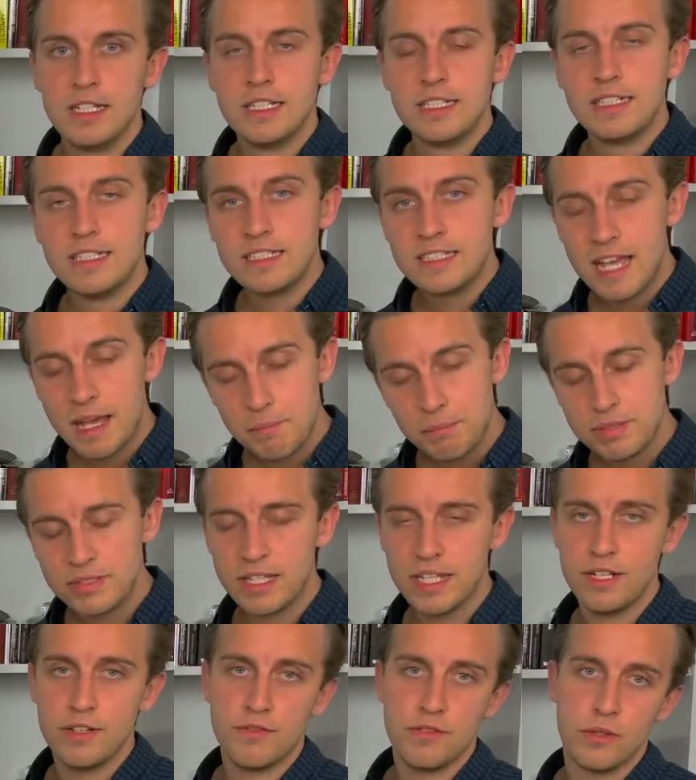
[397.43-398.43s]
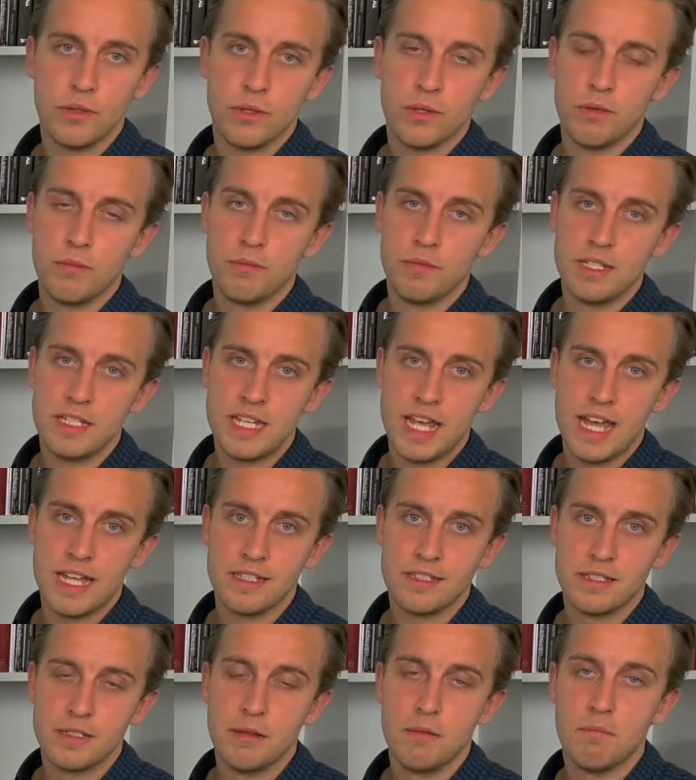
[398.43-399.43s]
10% of your
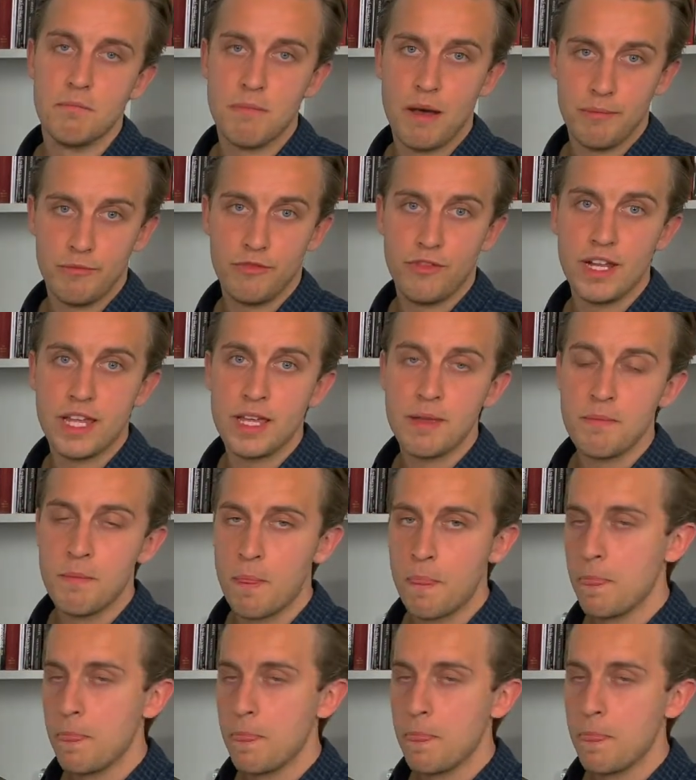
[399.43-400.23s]
debt monthly,